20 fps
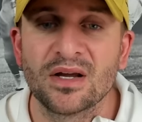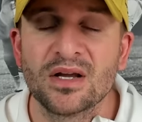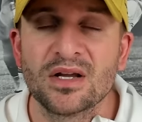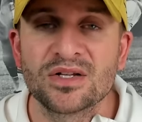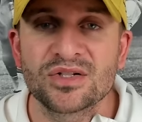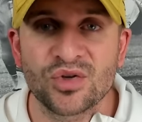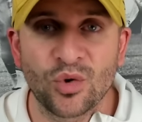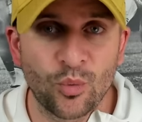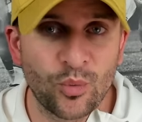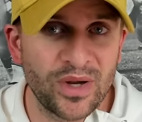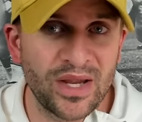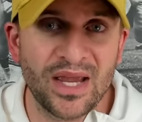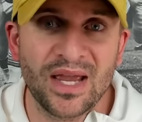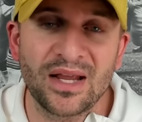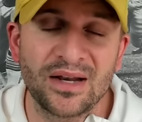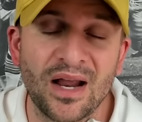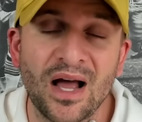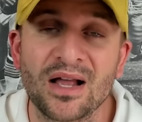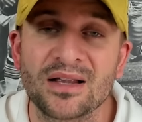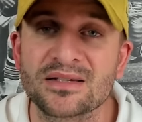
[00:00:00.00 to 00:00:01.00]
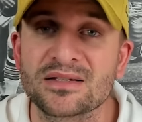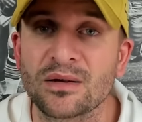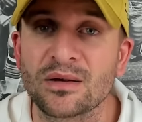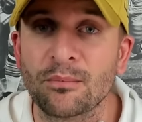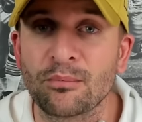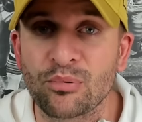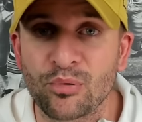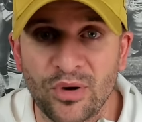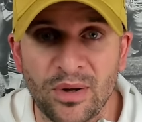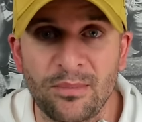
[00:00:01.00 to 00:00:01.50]
So we hit on some
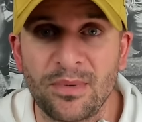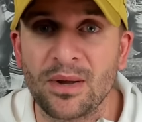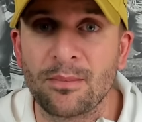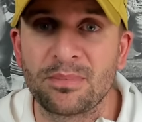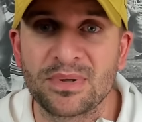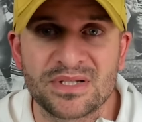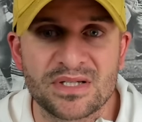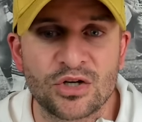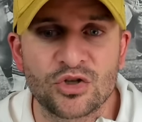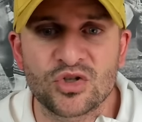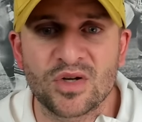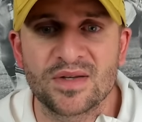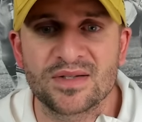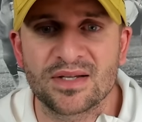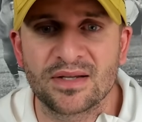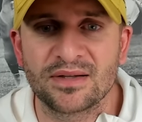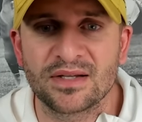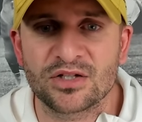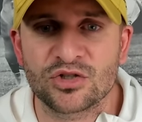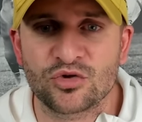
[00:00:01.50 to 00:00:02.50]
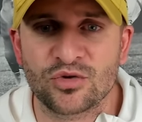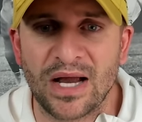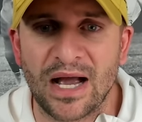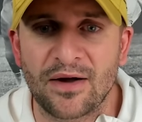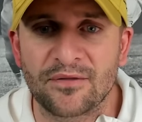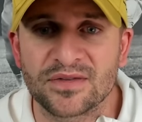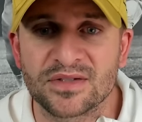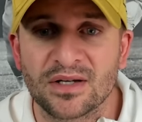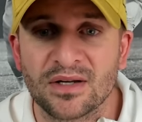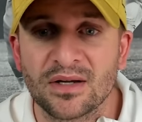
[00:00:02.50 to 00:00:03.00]
premium positions in this
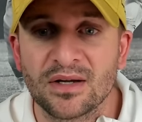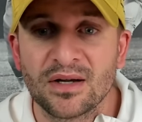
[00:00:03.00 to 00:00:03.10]
draft.